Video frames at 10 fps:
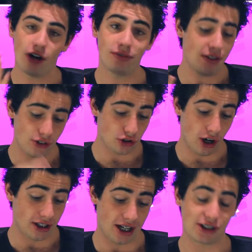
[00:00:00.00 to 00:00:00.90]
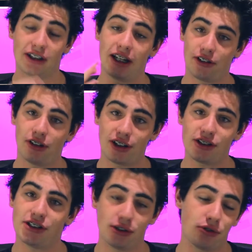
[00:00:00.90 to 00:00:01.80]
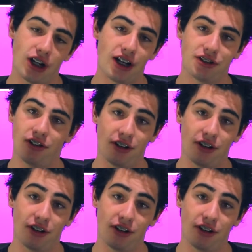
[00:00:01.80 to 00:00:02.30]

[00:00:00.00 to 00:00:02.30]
I've never tried it actually. It could actually still charge it.